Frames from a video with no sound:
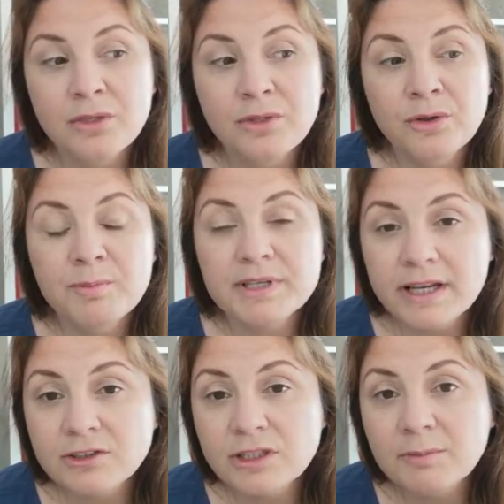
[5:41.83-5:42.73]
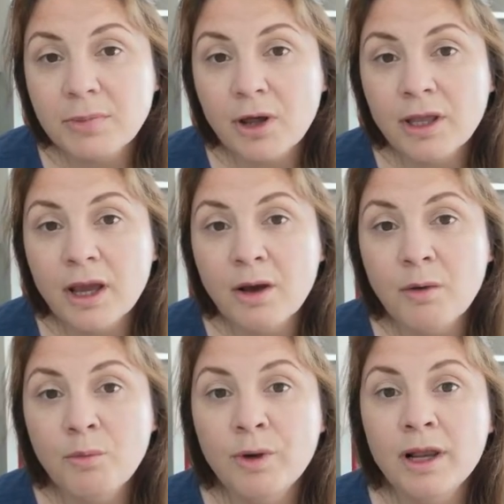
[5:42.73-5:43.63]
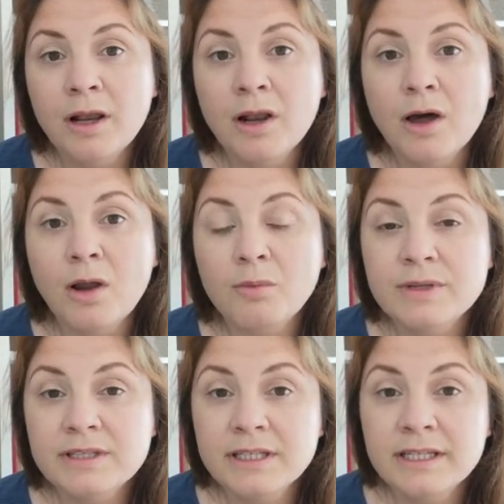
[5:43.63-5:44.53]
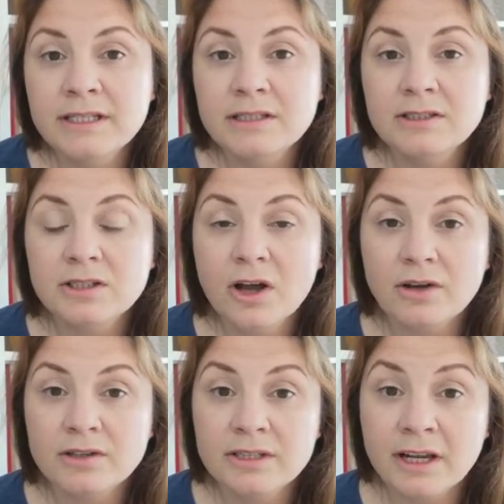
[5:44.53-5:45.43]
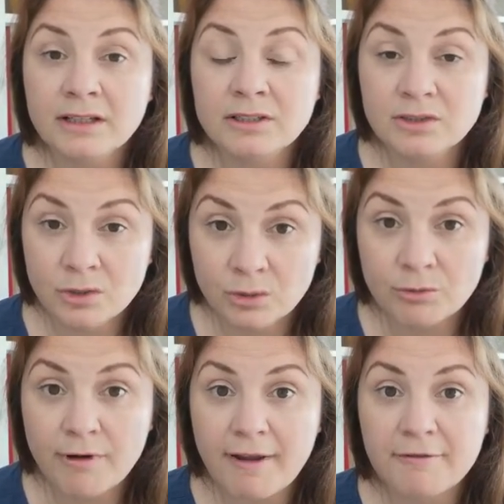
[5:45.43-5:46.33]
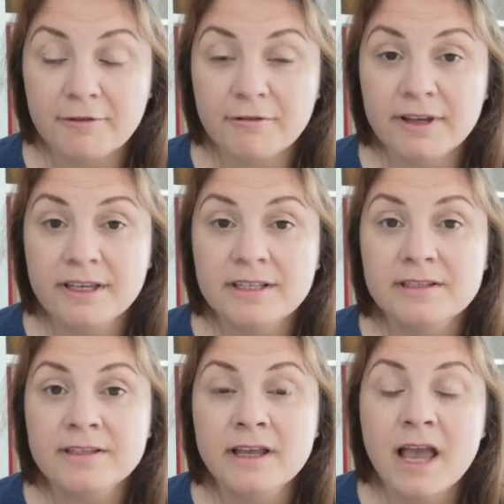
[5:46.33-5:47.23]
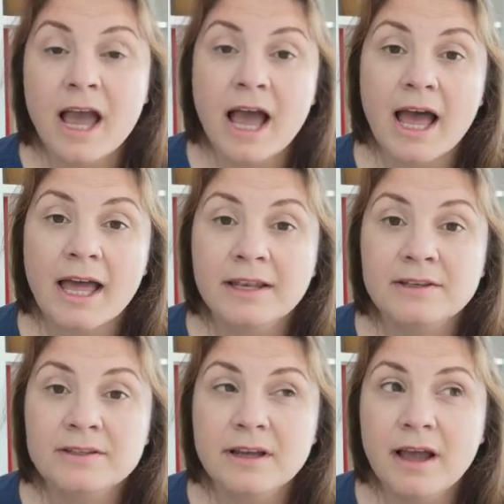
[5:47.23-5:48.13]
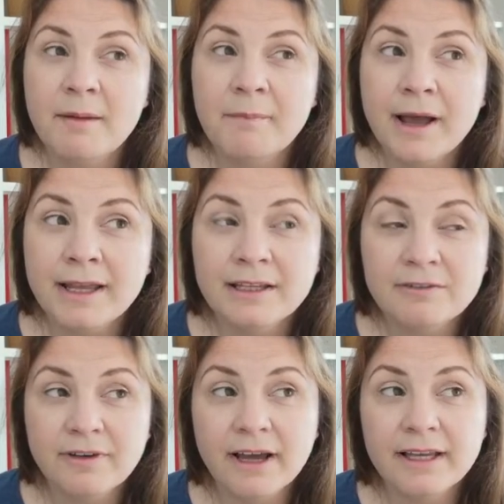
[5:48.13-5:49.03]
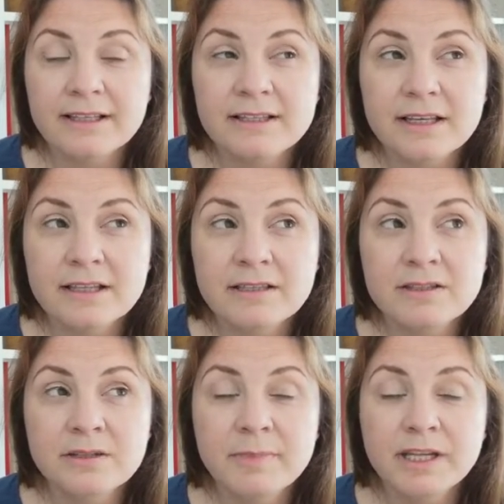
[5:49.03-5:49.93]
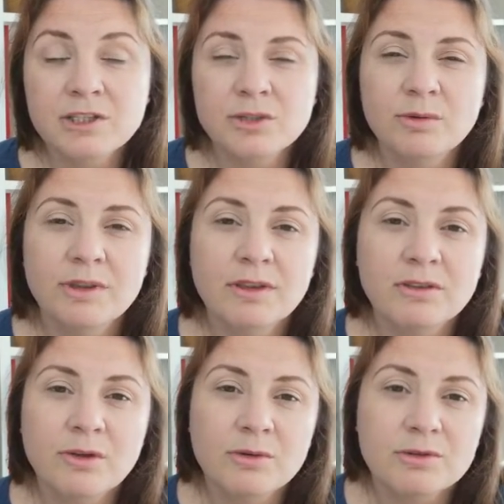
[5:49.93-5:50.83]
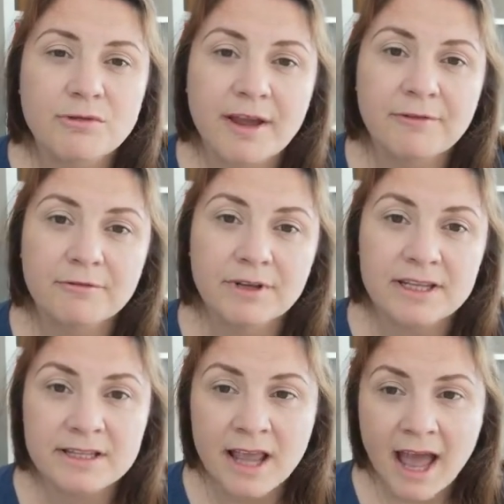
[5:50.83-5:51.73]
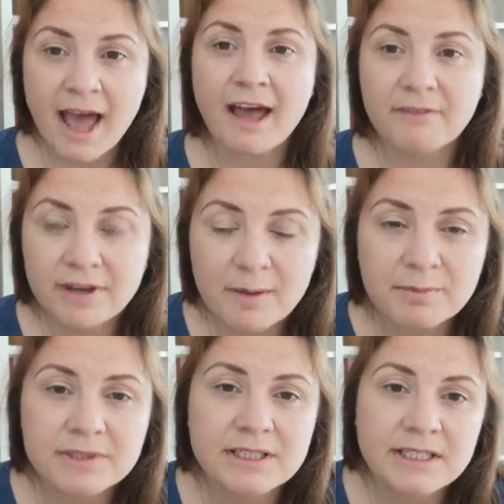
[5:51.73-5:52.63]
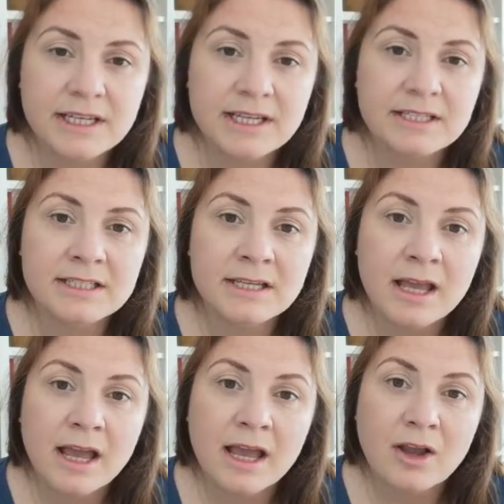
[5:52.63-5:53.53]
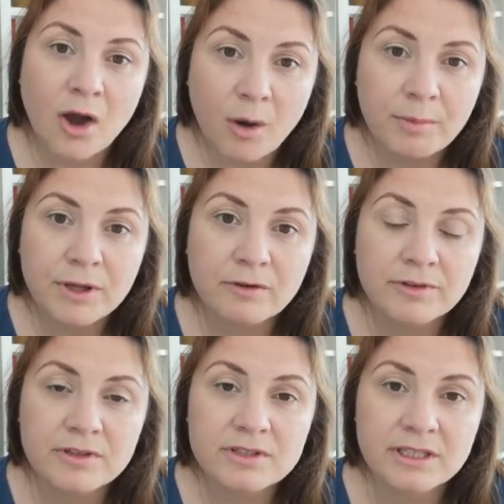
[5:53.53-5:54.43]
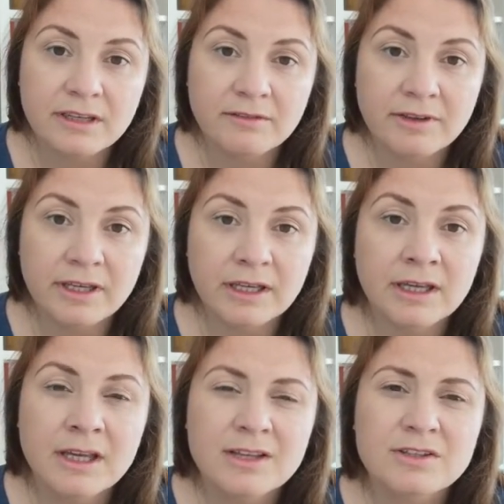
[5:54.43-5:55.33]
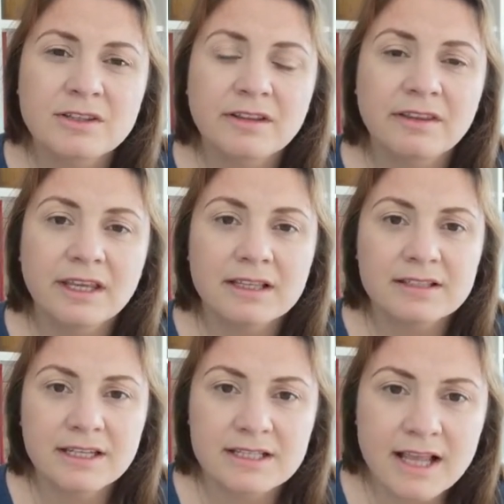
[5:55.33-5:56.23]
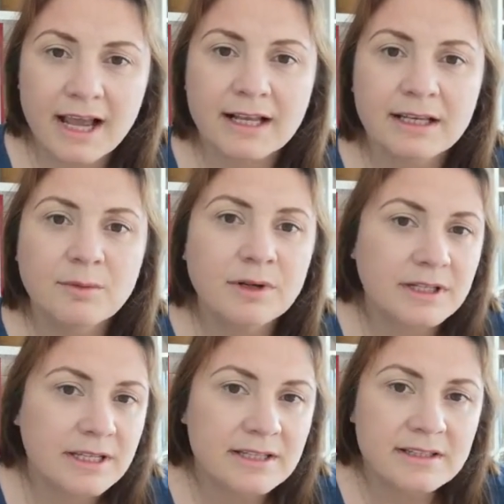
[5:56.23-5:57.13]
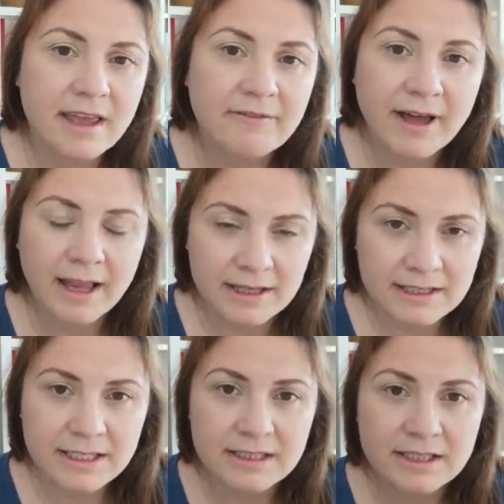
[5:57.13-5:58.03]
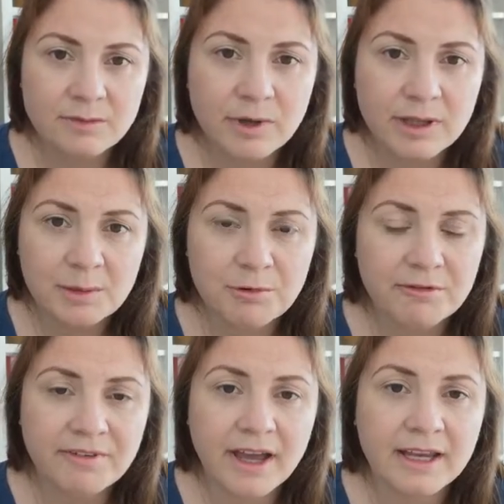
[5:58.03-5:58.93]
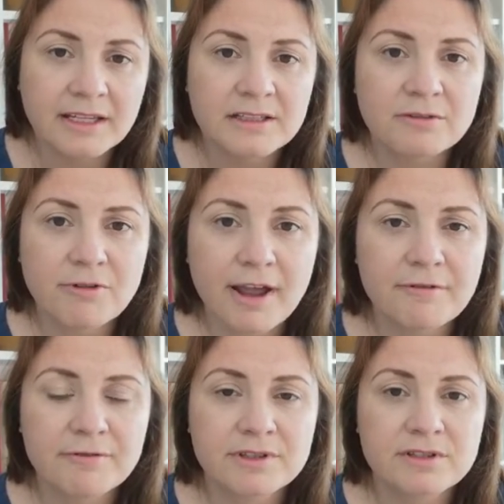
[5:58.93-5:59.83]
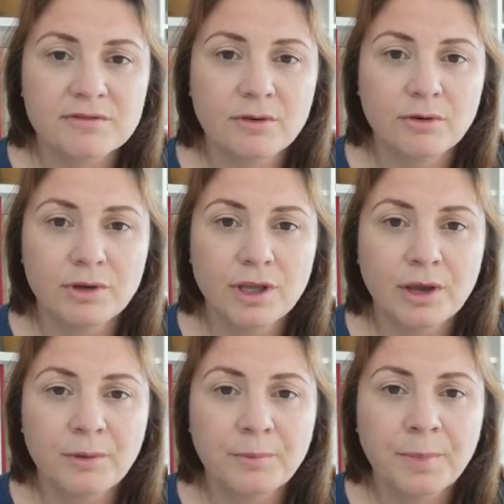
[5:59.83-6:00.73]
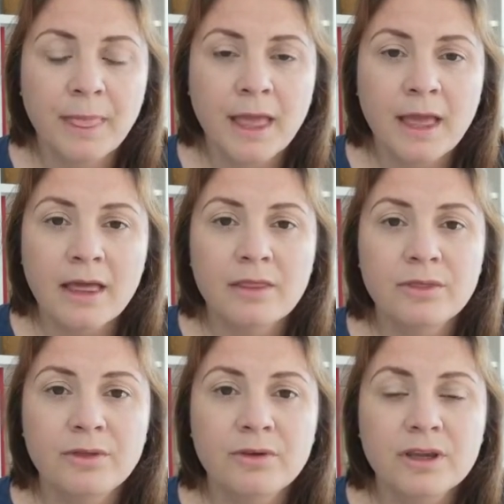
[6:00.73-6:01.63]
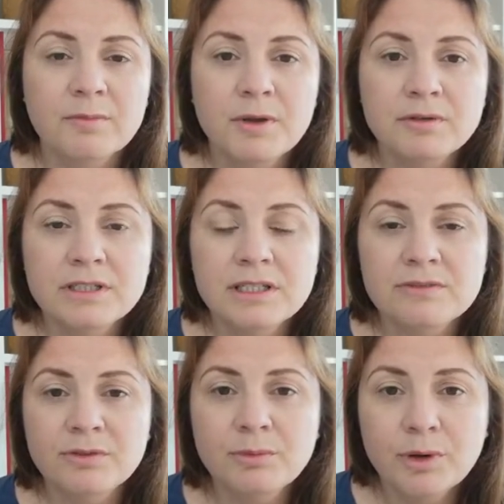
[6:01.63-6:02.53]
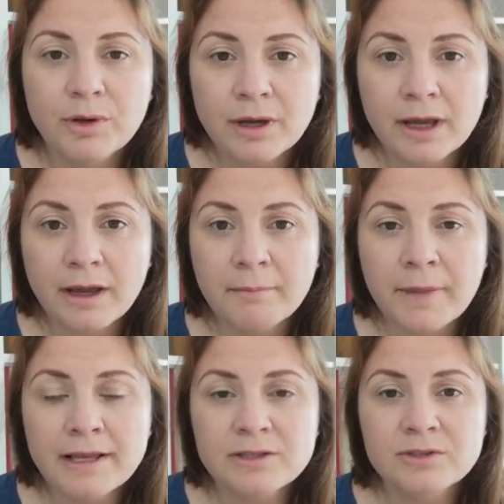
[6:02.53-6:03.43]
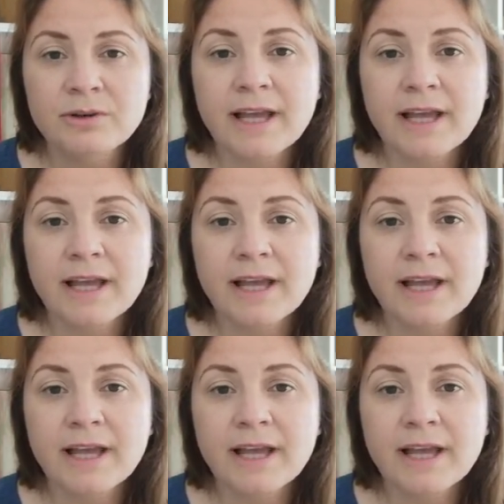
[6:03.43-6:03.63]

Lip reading: the potential employer will always need to contact 2 referees, and my advice is to make sure that those referees have an up-to-date copy of your CV so that they can see exactly what it is they're validating when they provide a reference for you. The Communities for Work mentor